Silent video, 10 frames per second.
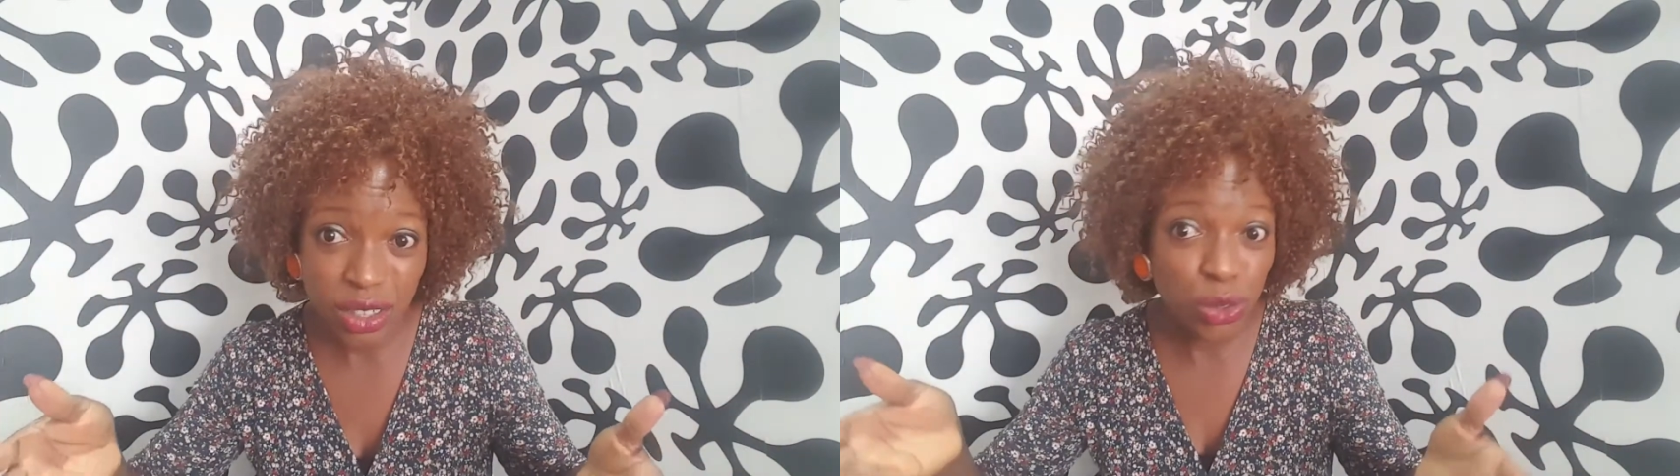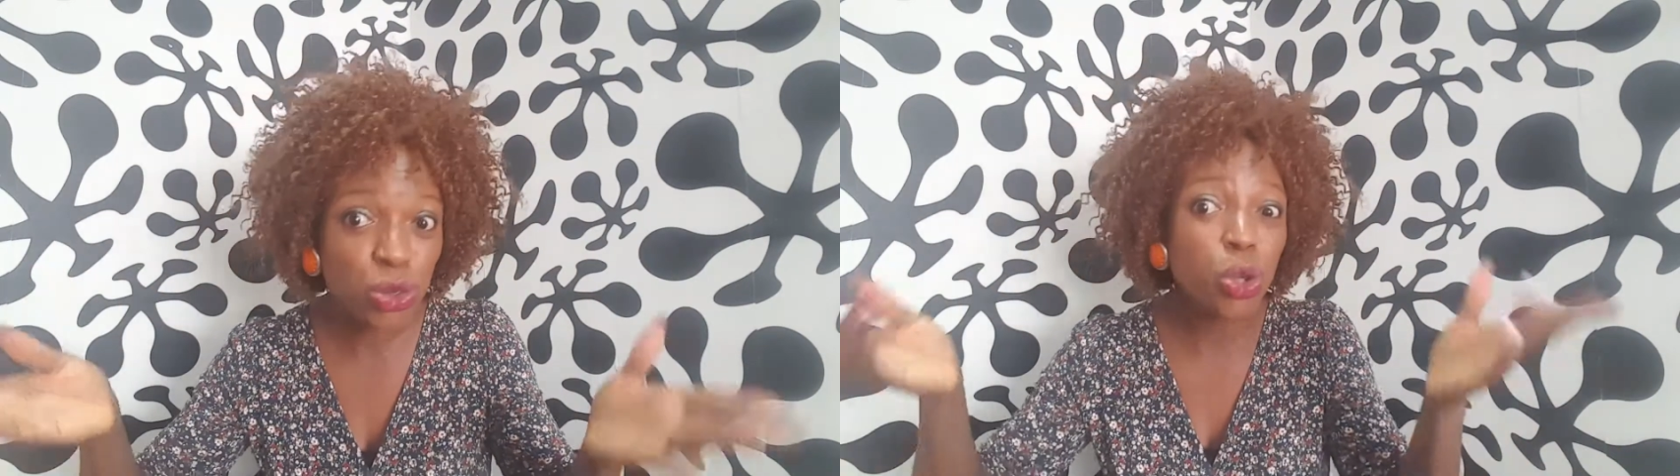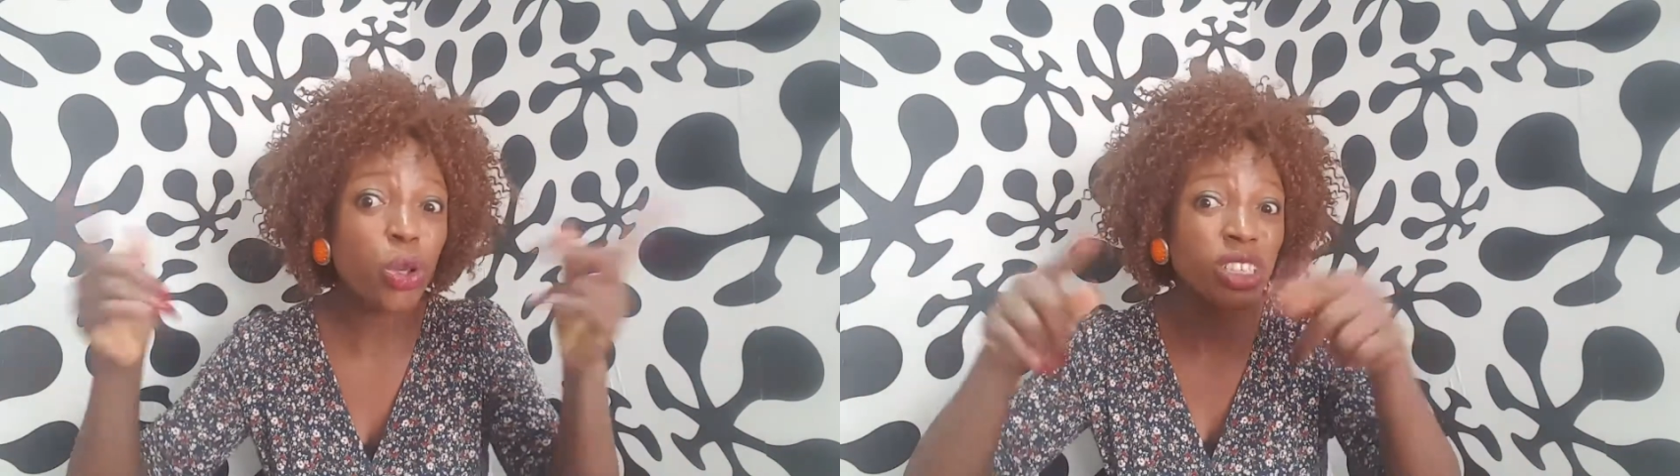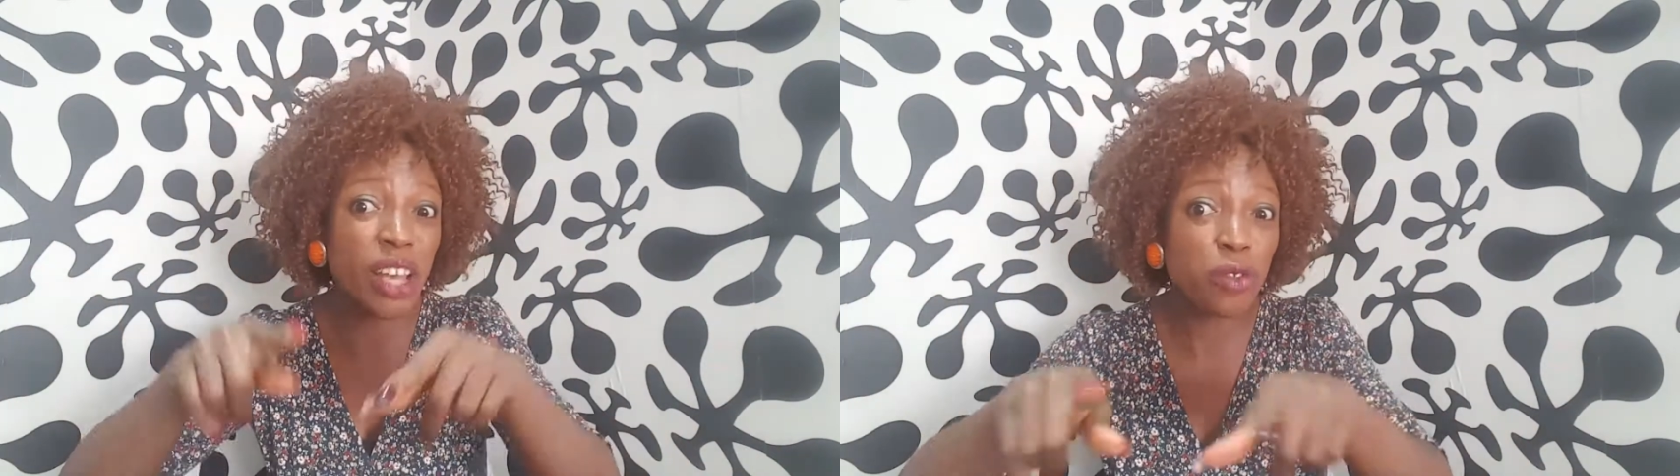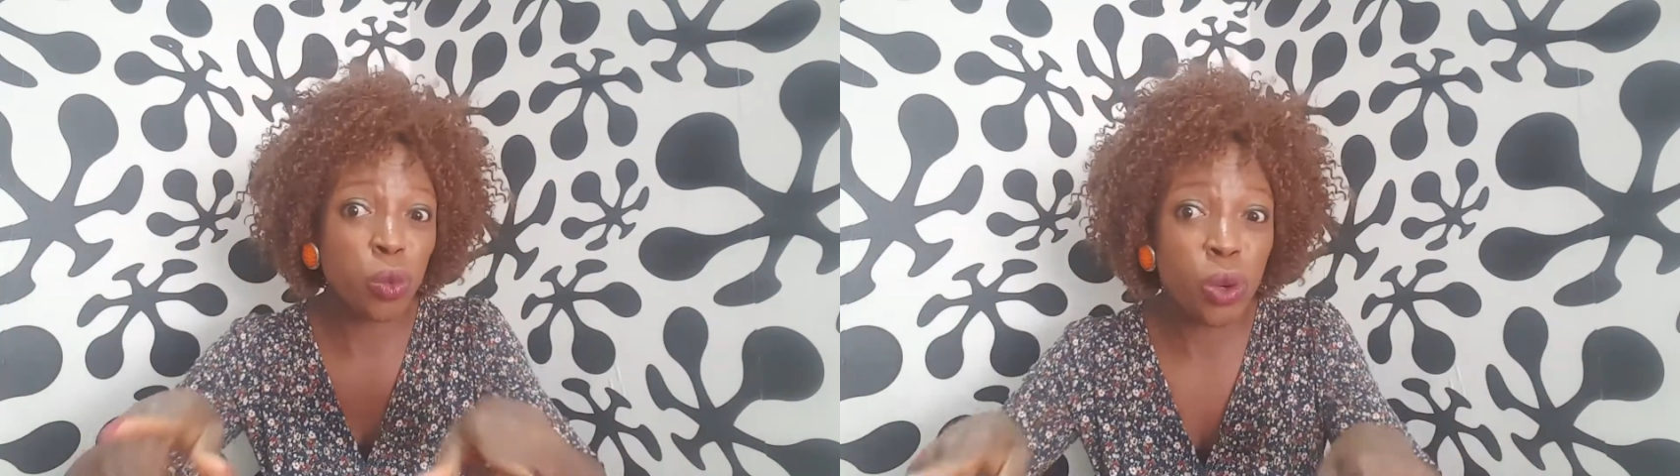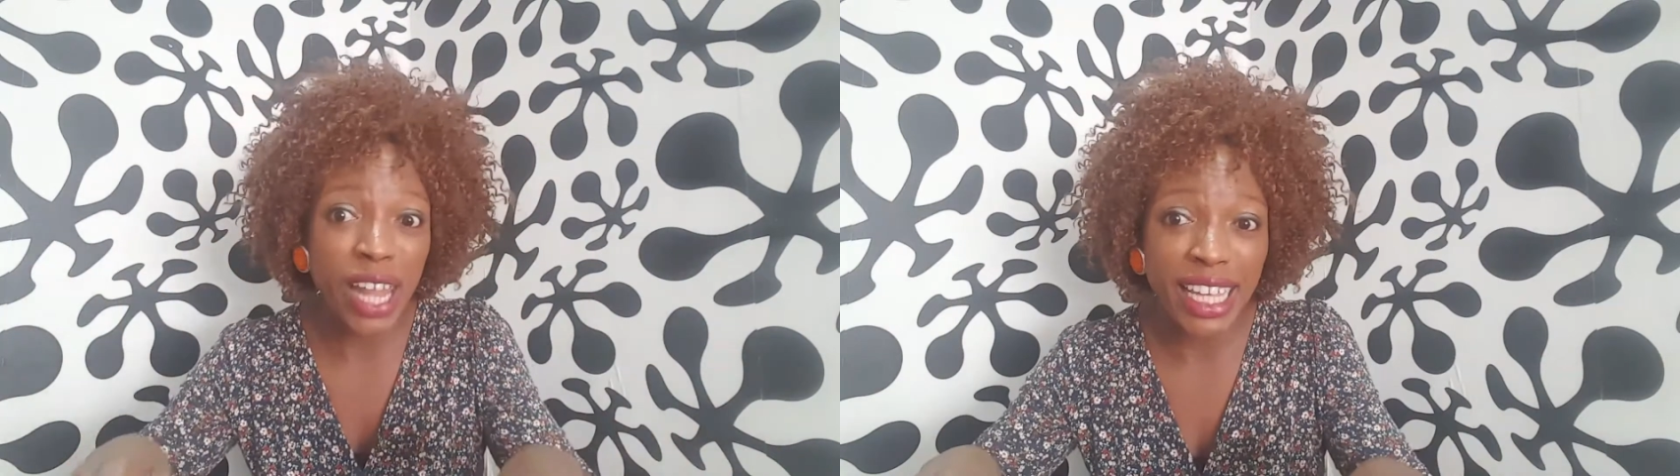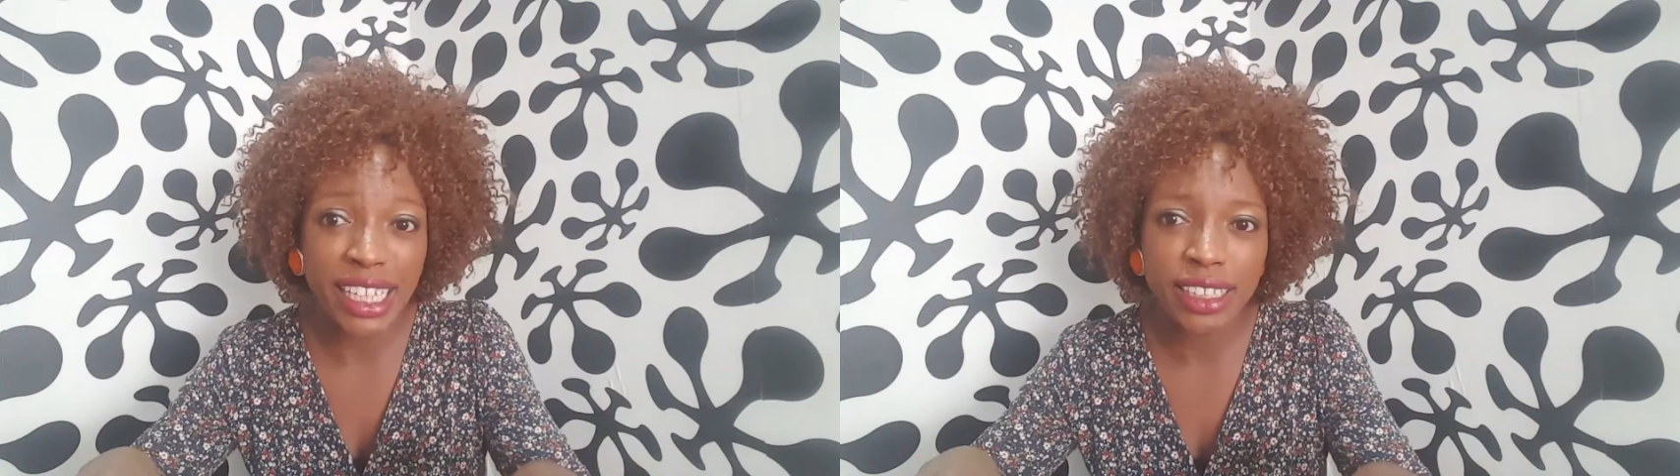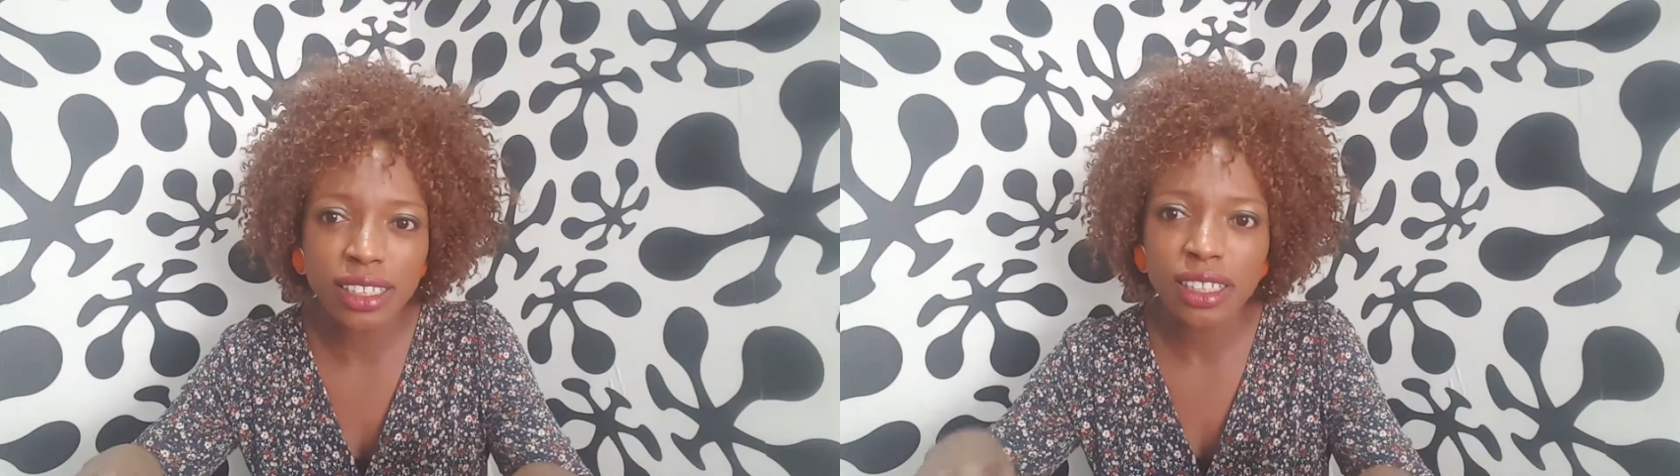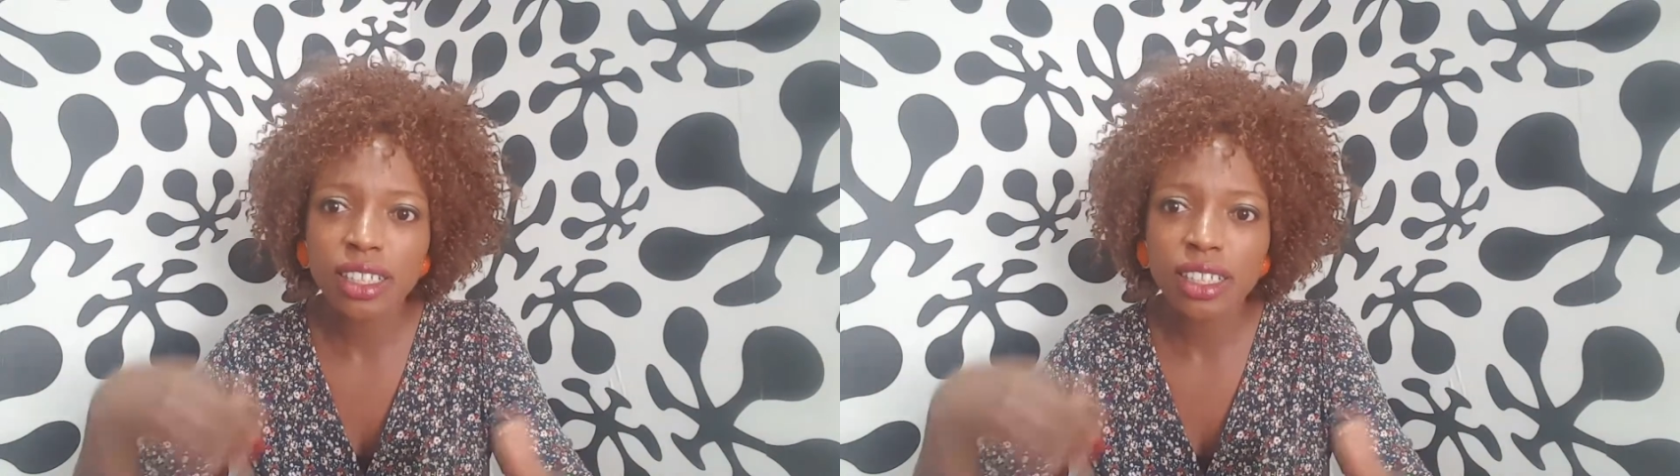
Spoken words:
you yourself, you won't like it.